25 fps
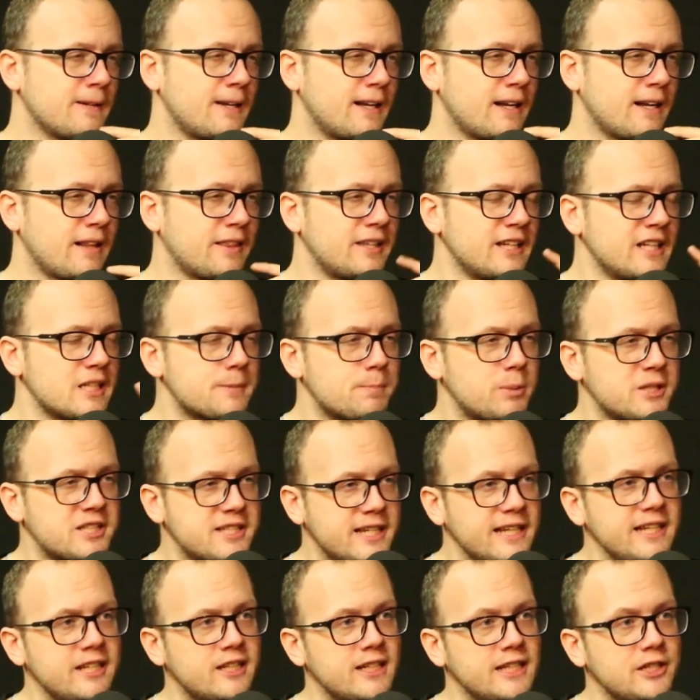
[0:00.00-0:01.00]
And I think it's
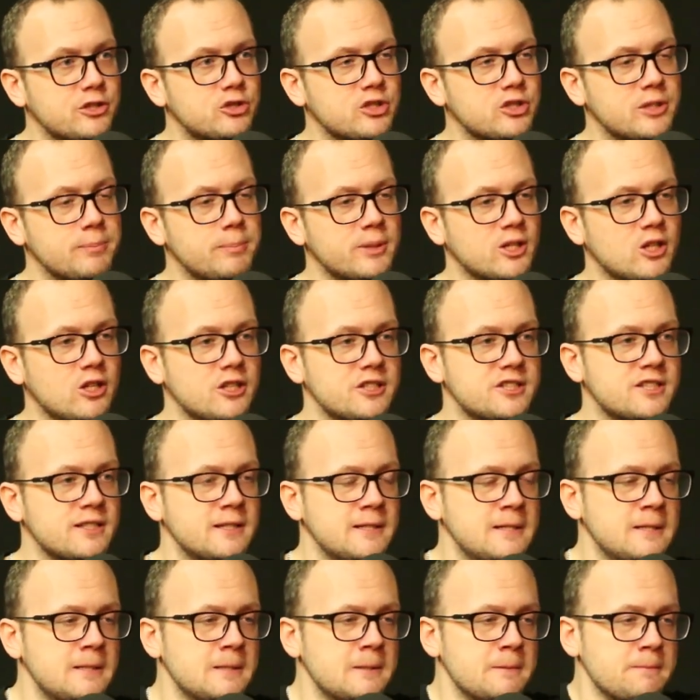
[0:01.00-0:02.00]
particularly interesting because,
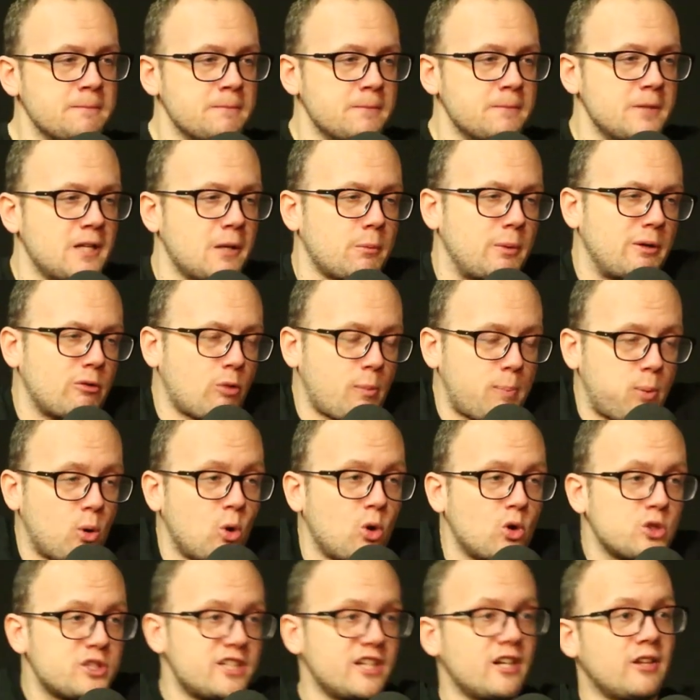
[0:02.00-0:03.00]
you know, we
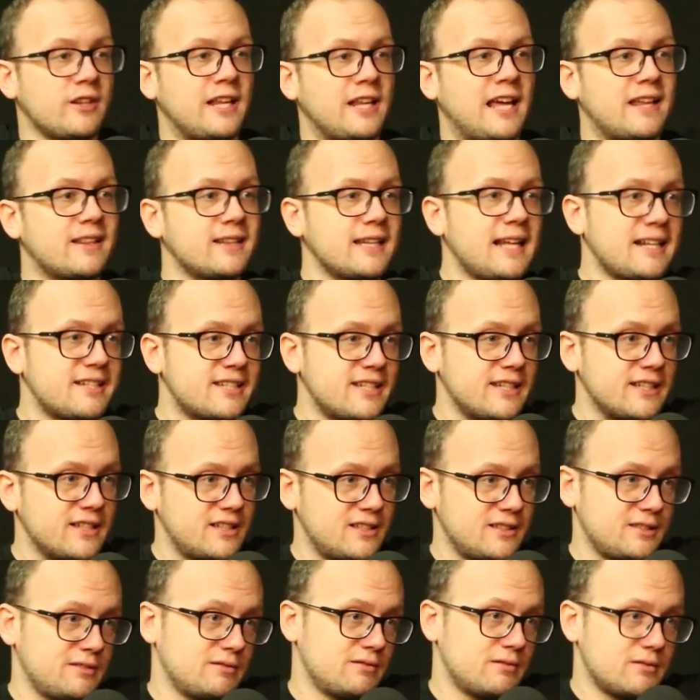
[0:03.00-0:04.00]
reported on the
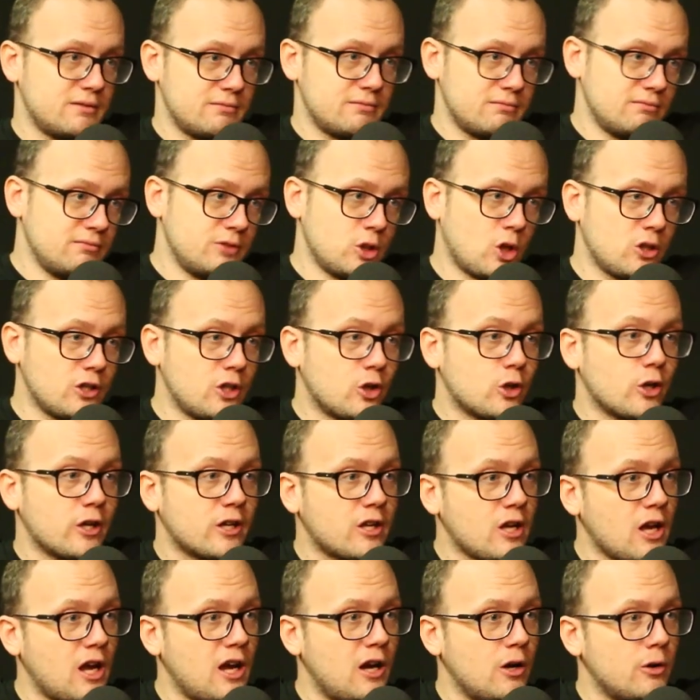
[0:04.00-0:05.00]
Athletic not long
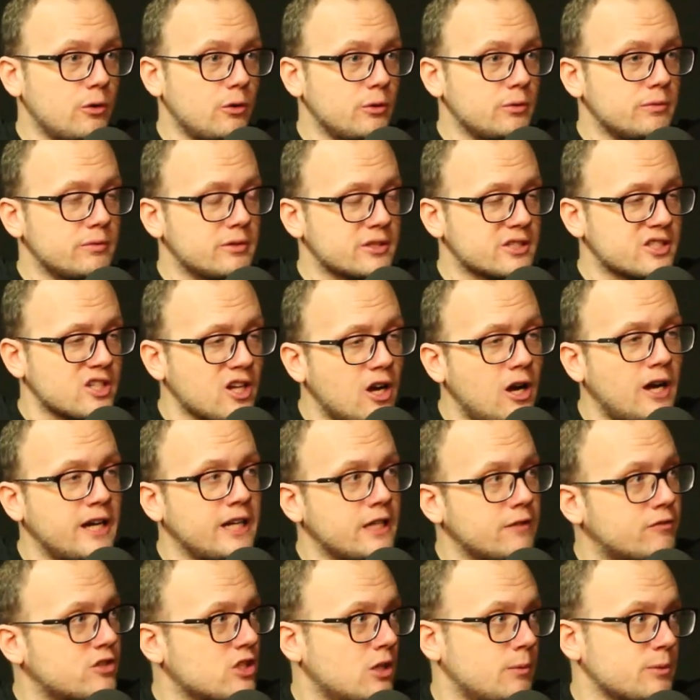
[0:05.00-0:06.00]
ago. The
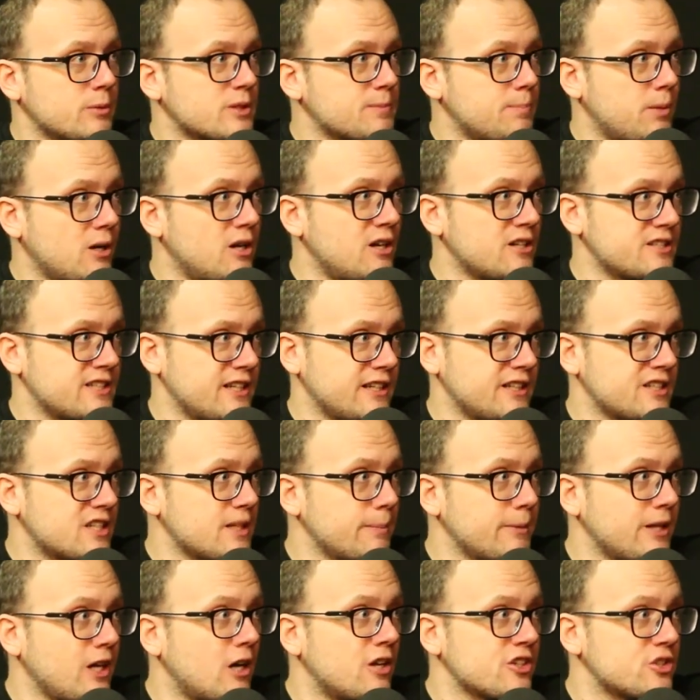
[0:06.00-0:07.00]
signing of Thomas Partey is
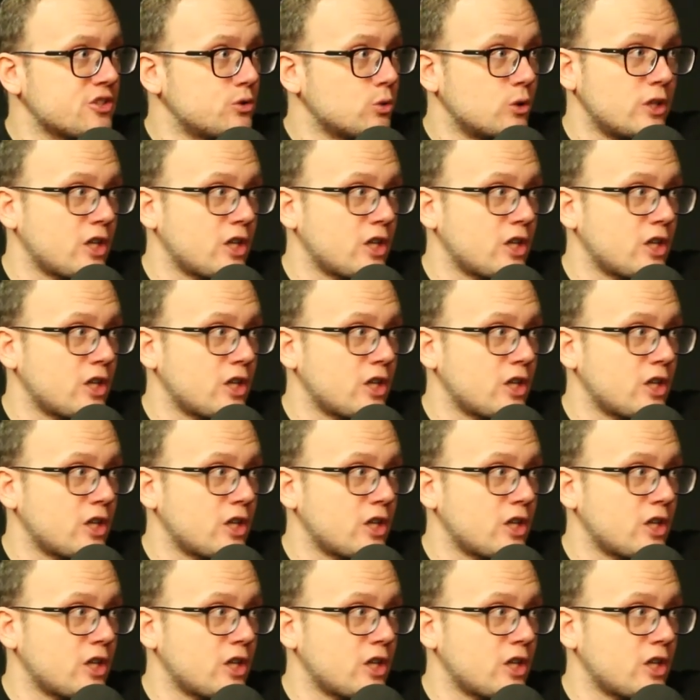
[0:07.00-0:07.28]
something Arsenal